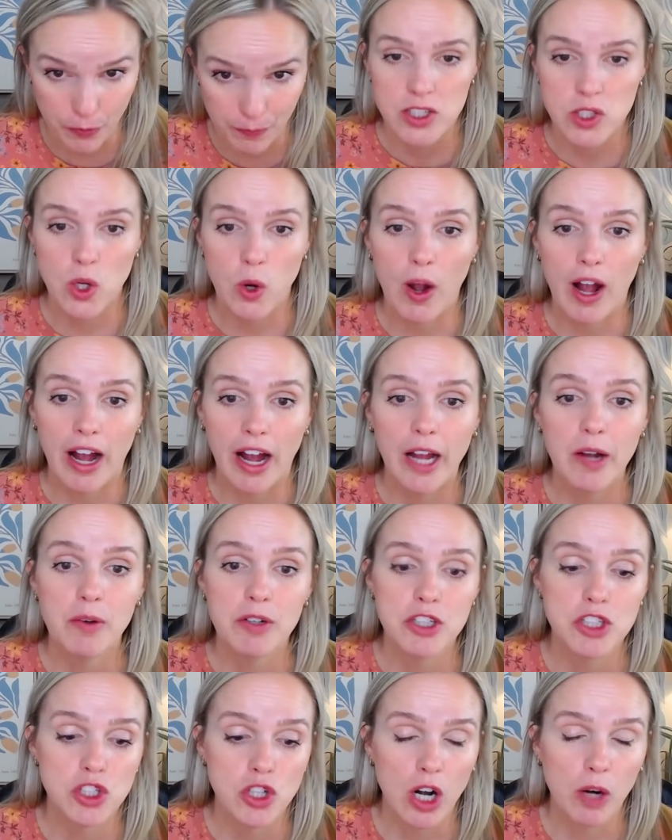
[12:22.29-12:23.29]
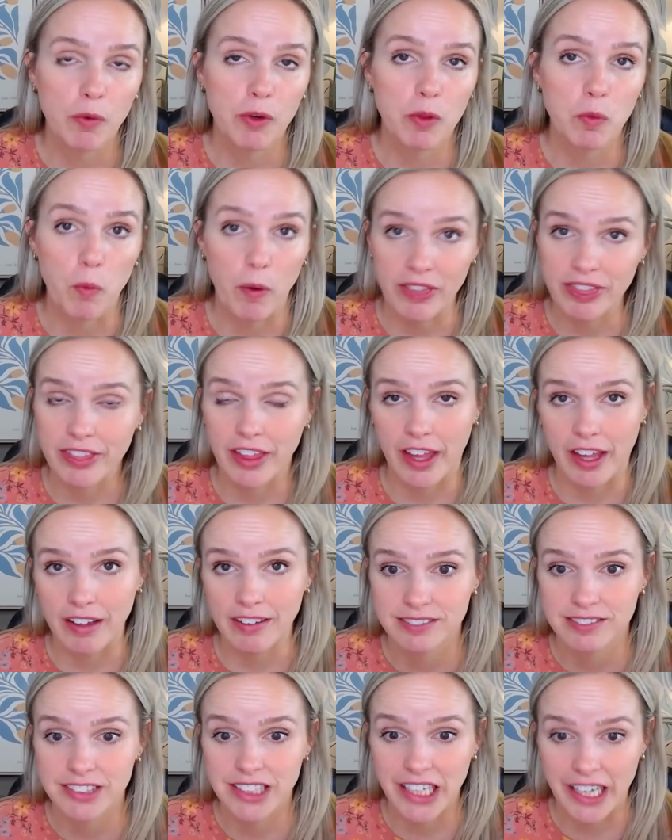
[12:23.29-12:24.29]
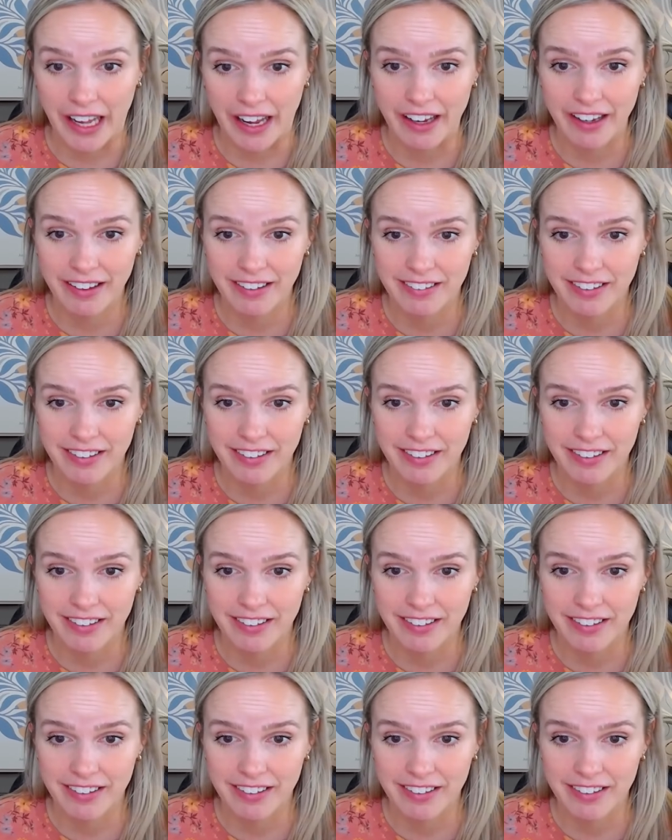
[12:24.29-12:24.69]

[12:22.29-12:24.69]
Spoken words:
So I would start with one thing today.